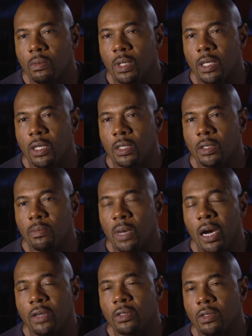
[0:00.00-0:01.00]
because
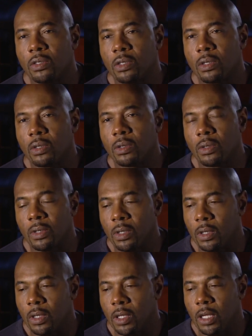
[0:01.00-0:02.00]
boxers are
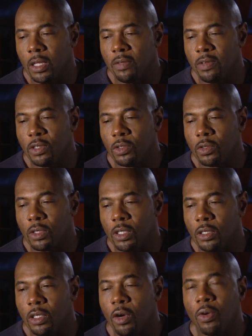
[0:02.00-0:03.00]
individuals
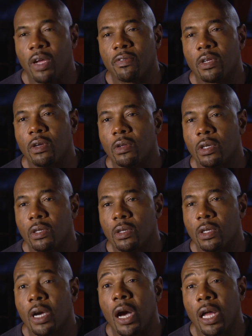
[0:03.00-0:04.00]
that don't have to go to
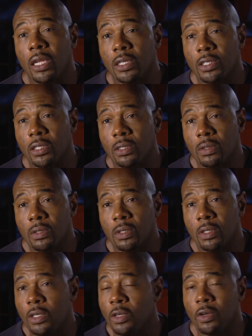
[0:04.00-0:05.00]
college.
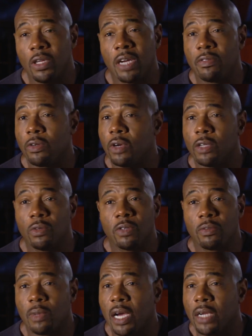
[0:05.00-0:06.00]
You don't even have to
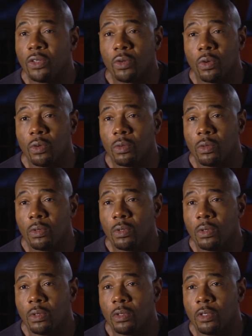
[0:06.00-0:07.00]
graduate from high school
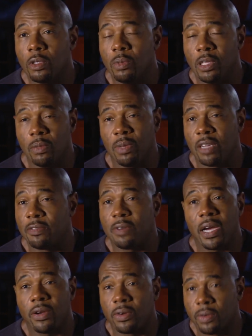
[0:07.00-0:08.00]
to be the best
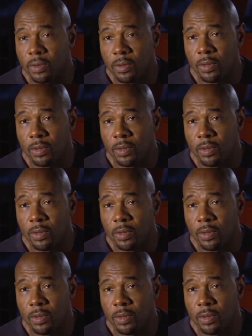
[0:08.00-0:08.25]
fighter.